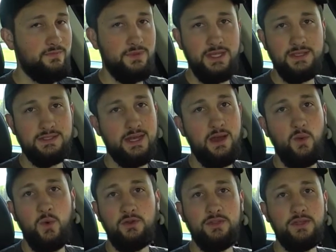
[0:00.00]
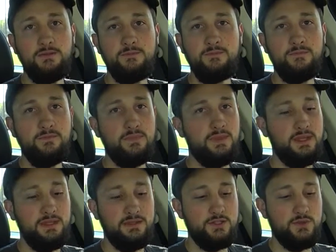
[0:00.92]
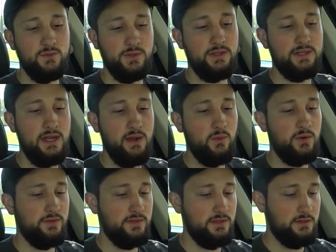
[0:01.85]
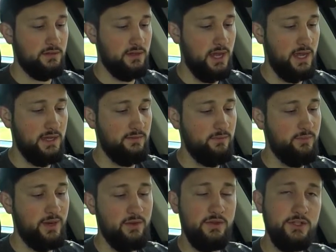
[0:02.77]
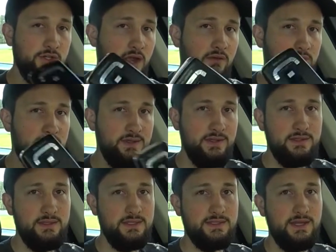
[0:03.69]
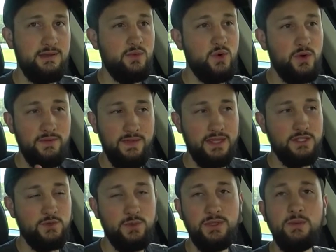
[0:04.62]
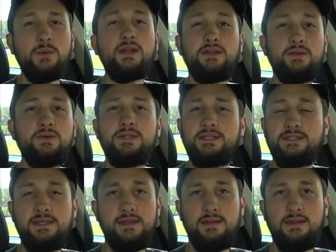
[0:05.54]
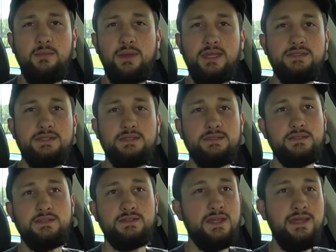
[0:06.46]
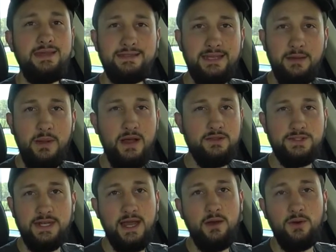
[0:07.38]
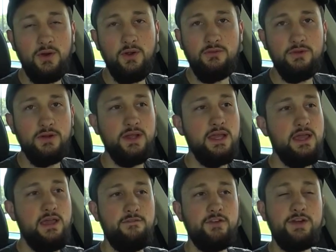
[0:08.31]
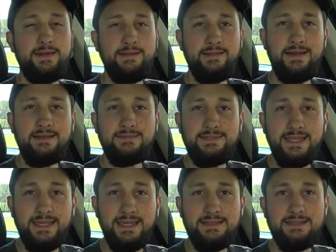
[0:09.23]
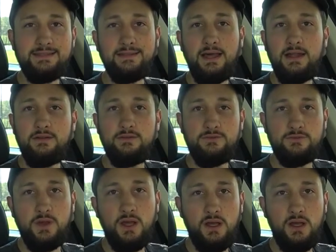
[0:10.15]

it's not worth it. It's really not worth it. I barely drive with this anymore, and that's really what I do on a day-to-day basis, is 10 miles an hour over. If you're getting a lot of tickets, a lot of